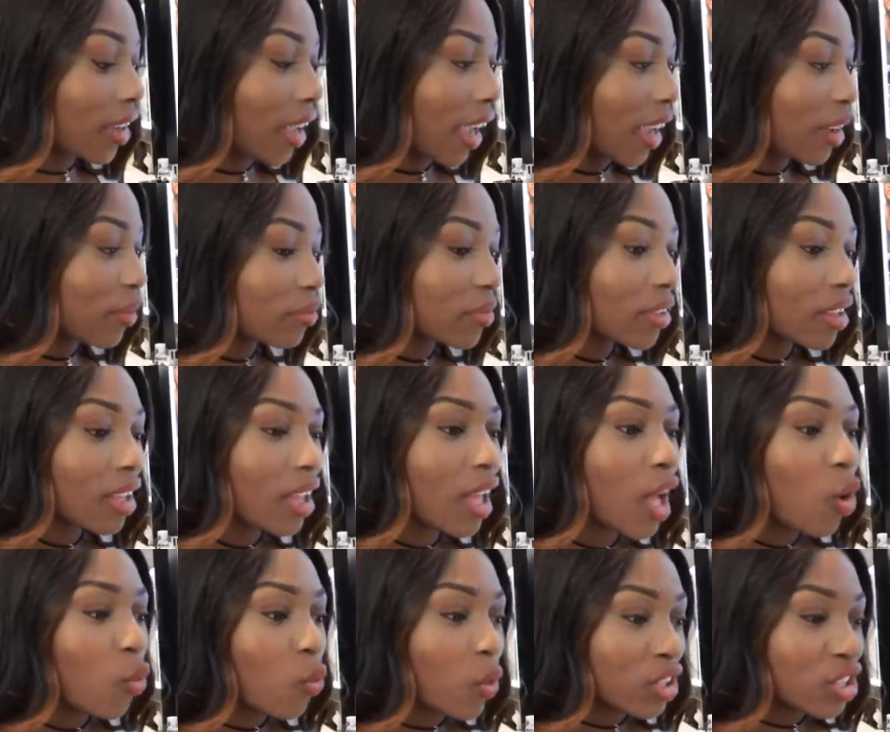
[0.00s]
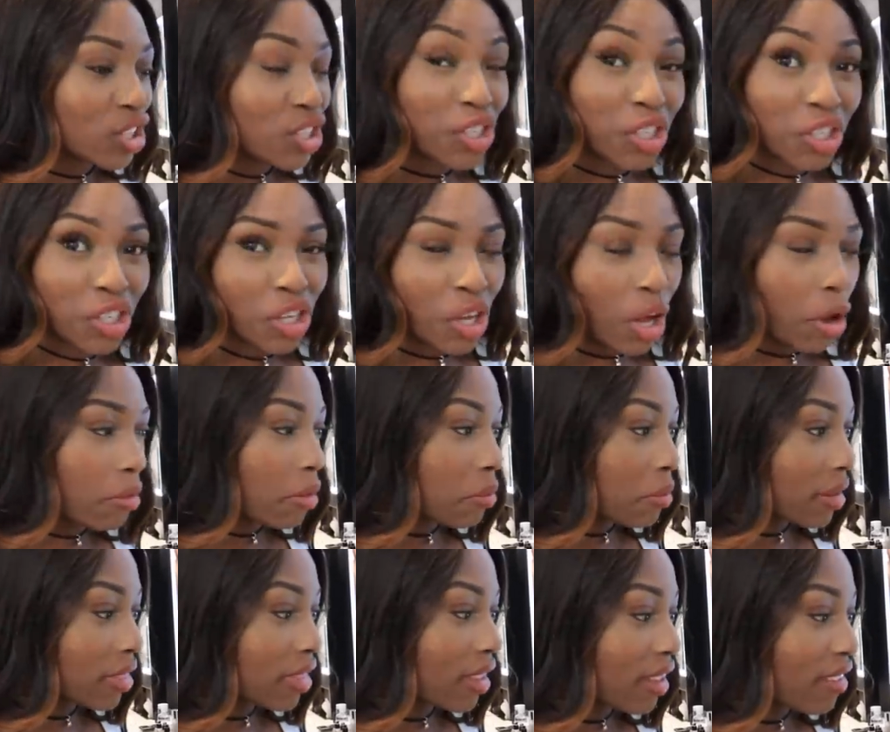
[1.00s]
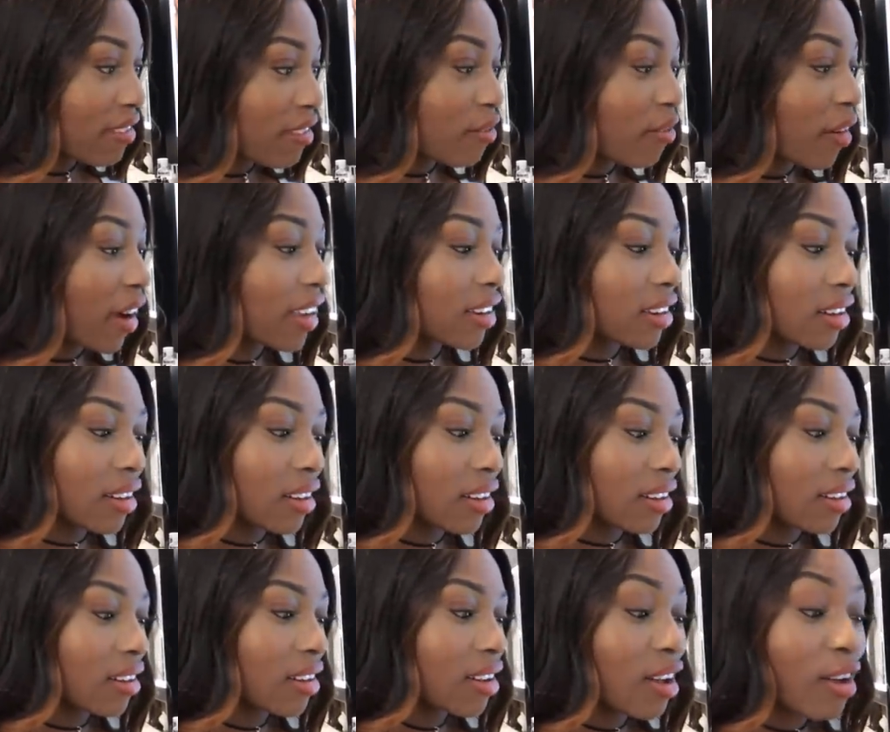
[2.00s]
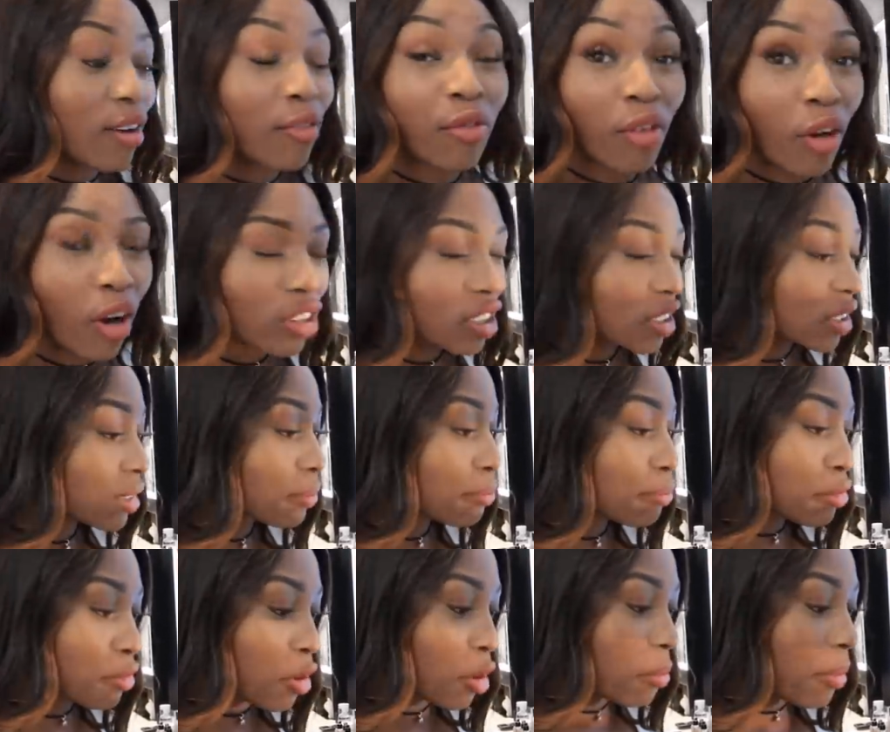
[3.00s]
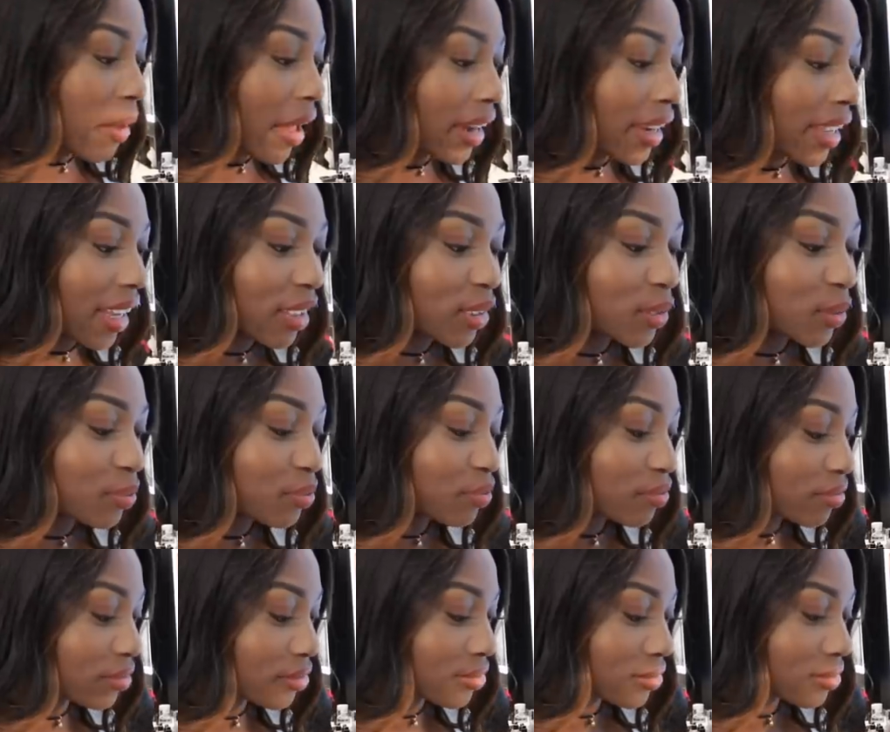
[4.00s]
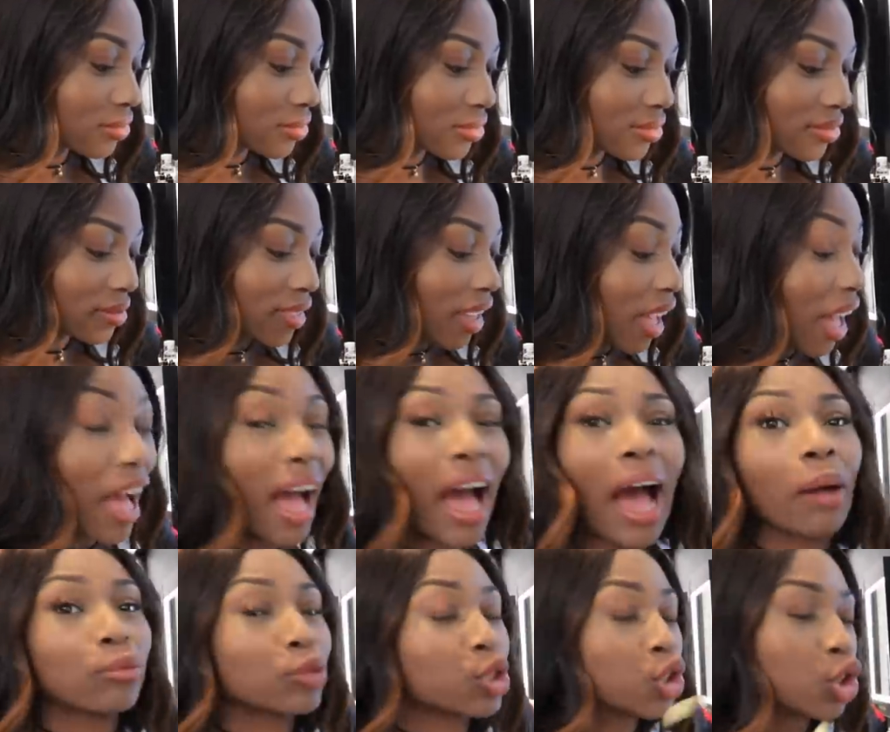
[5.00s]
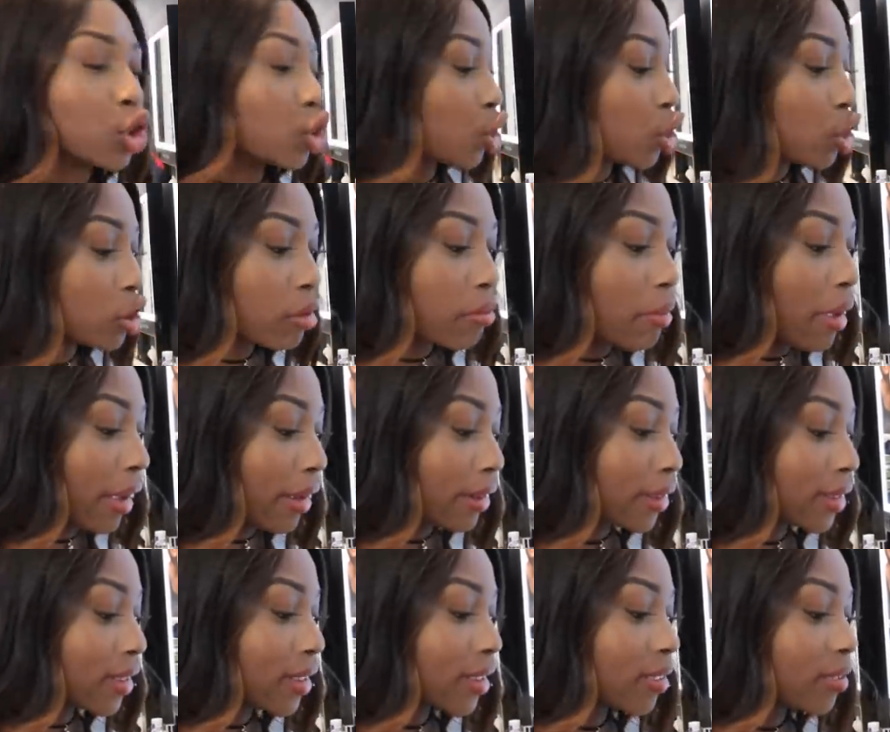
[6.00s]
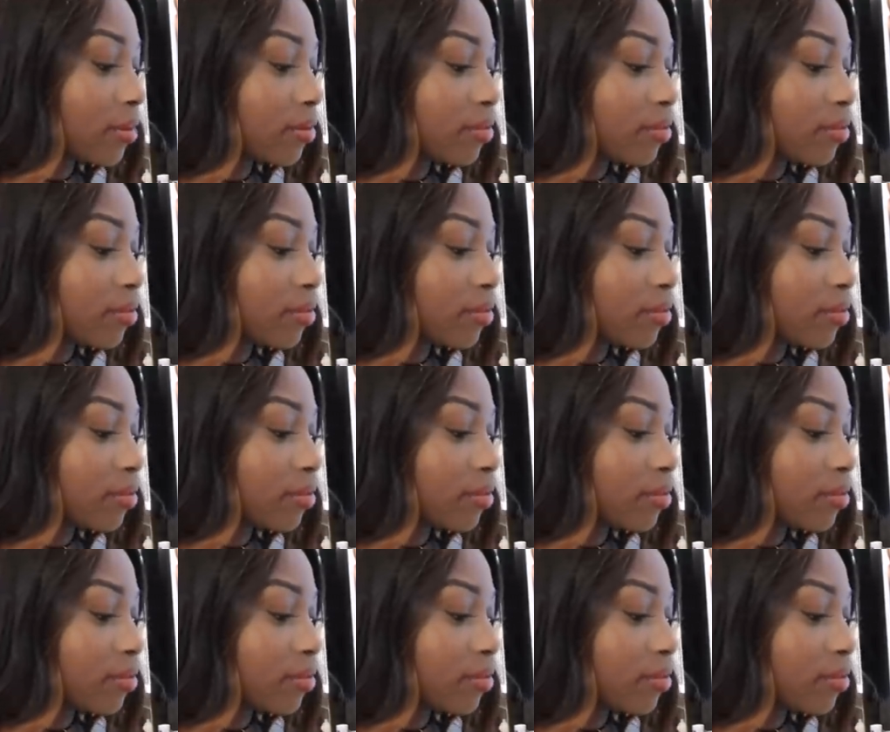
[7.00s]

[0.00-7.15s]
Okay, we're just gonna go in with the Violet Voss Pro Palette. I'm just gonna use a mix.